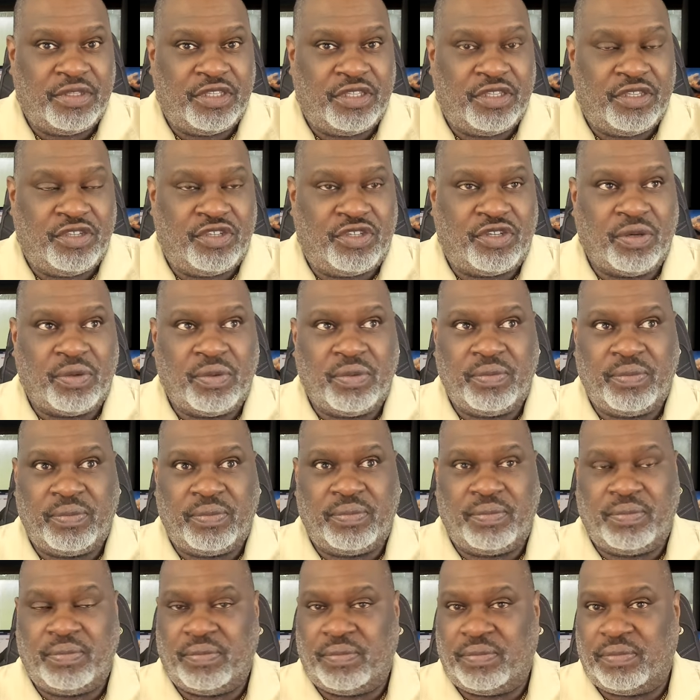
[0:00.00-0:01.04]
So
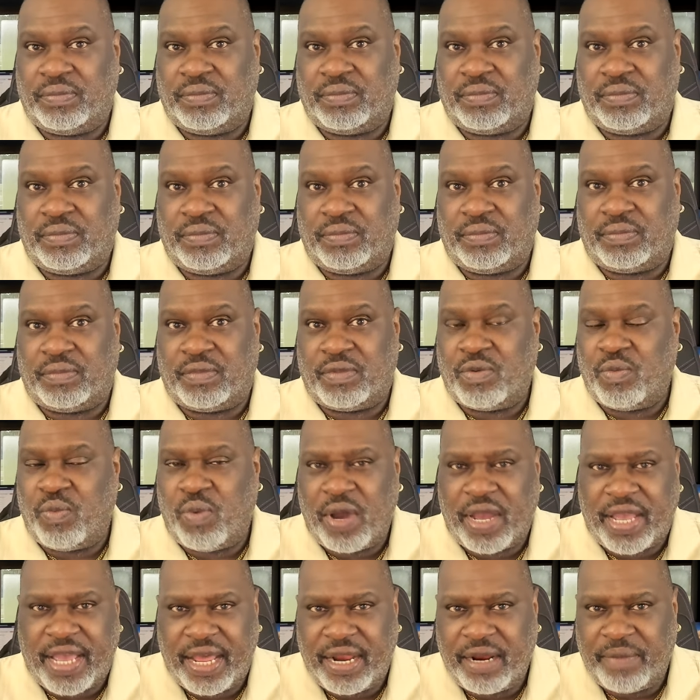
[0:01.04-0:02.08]

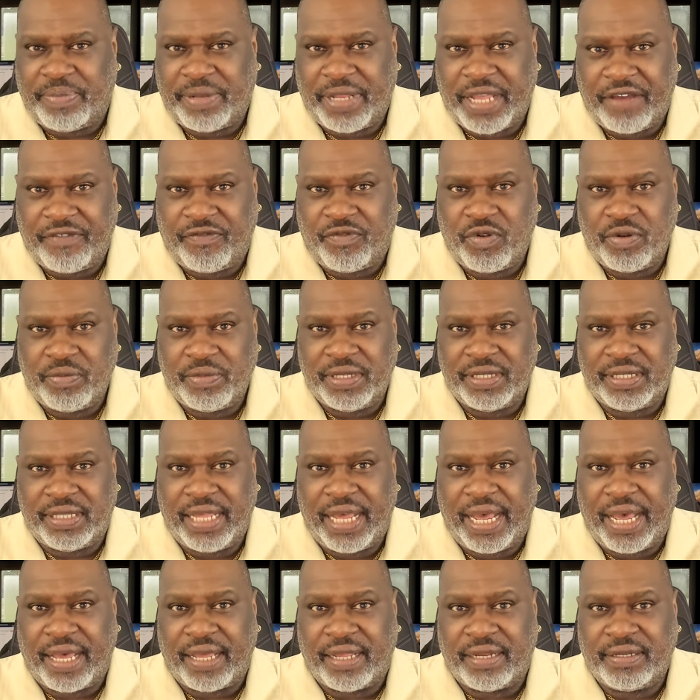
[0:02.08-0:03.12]
what kind of platform is
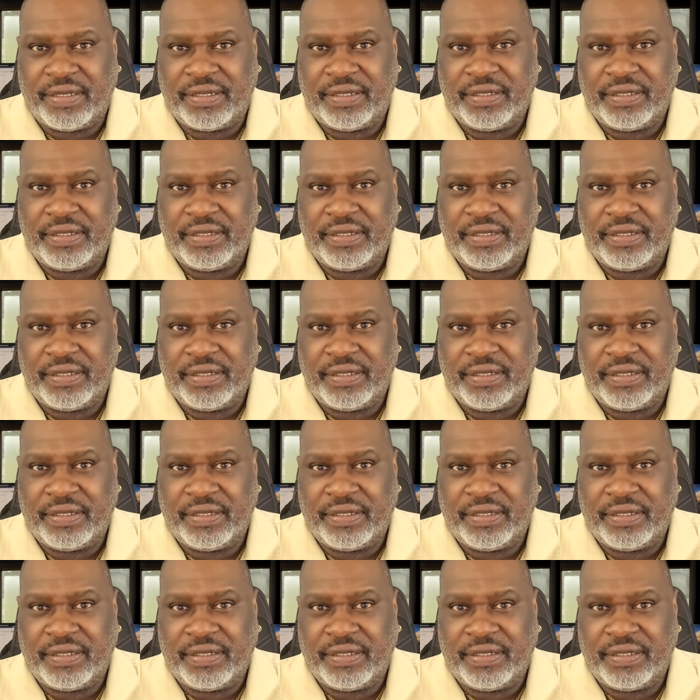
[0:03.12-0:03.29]
that?